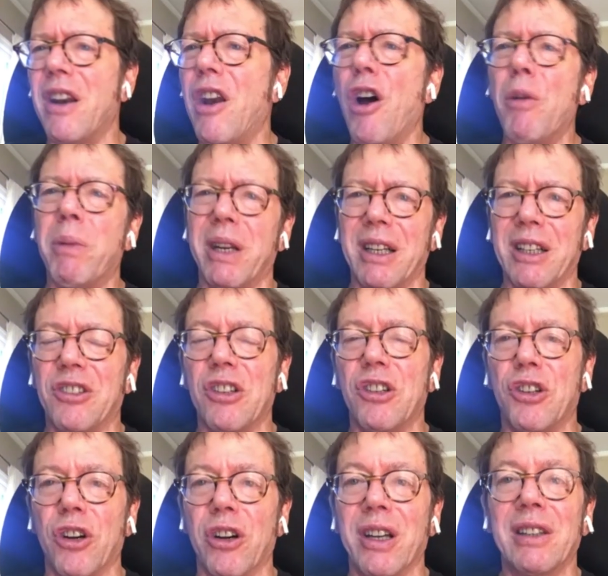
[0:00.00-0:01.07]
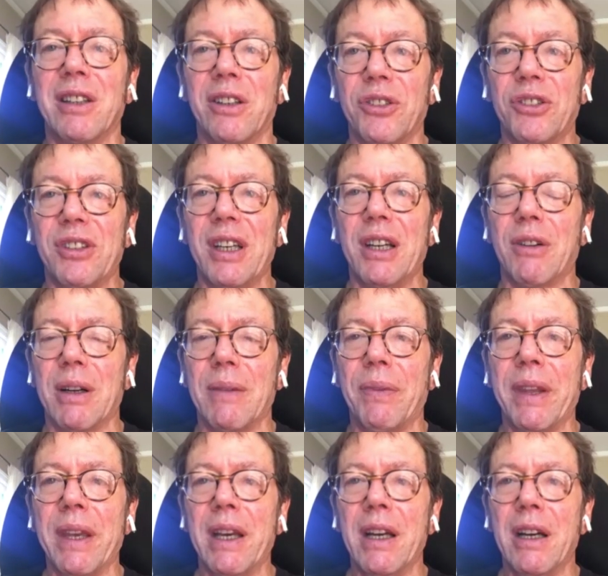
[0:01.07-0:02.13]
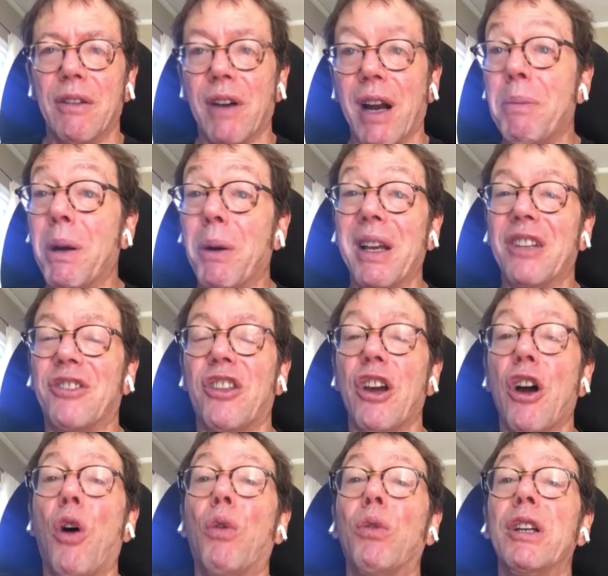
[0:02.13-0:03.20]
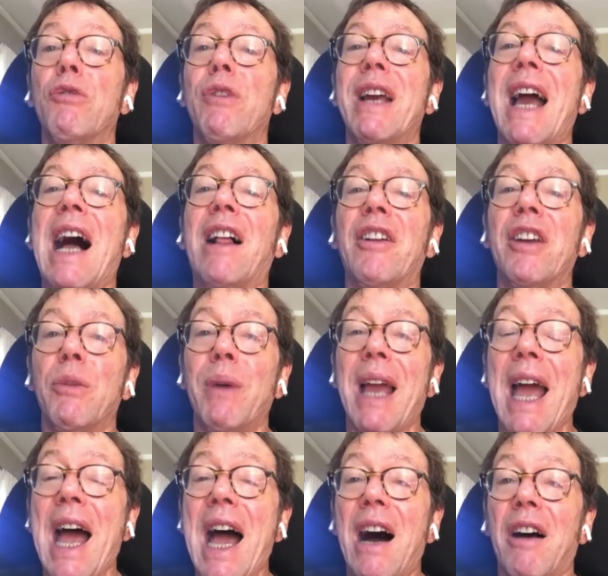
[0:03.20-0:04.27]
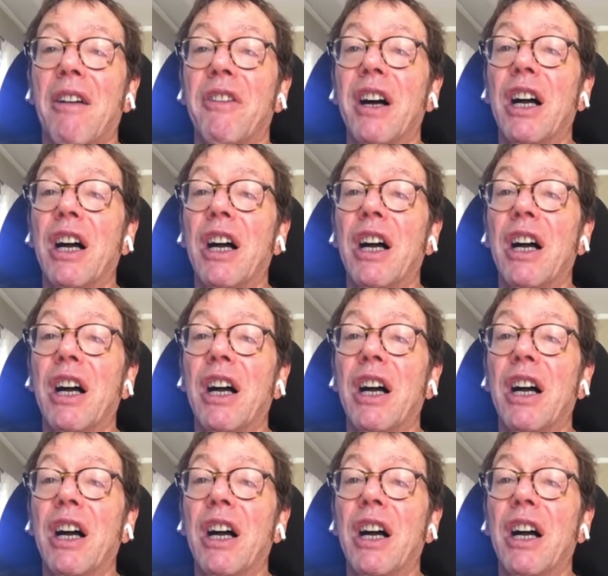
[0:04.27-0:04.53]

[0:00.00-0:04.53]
Nobody. It's a dirty little secret, right? But it's the only reality we have.